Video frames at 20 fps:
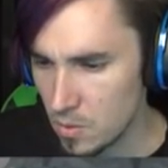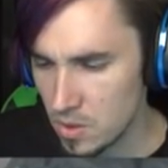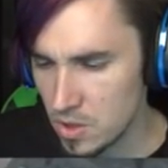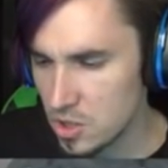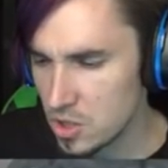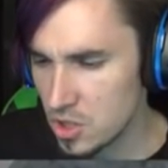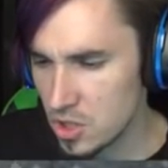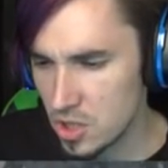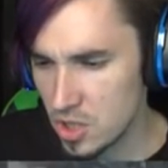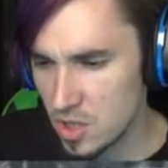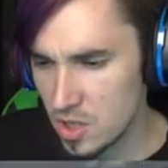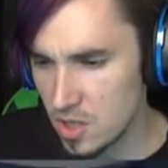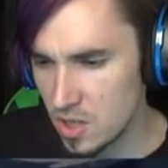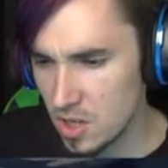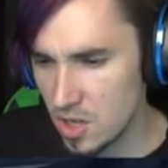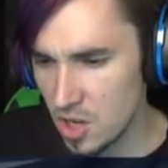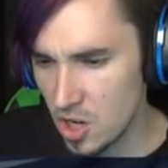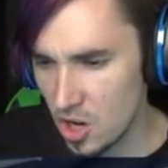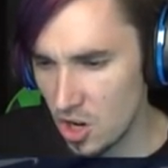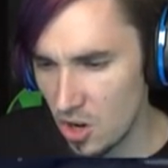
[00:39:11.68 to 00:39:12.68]
Just
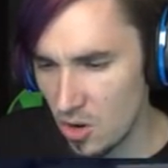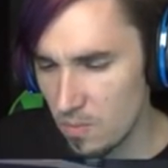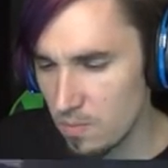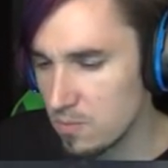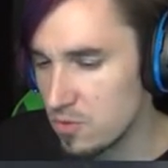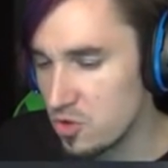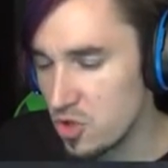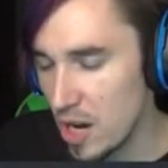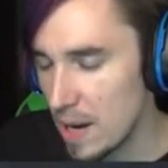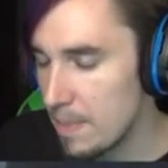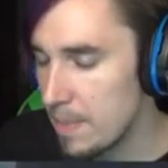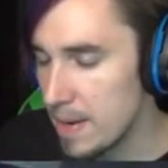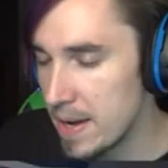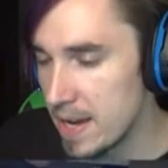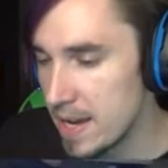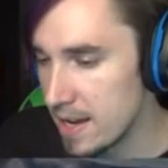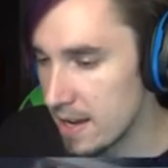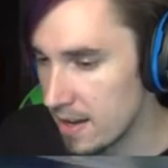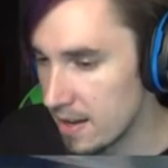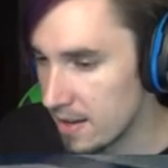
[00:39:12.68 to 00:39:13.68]
call him
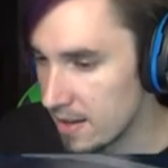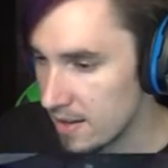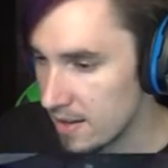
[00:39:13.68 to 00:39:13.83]
JP.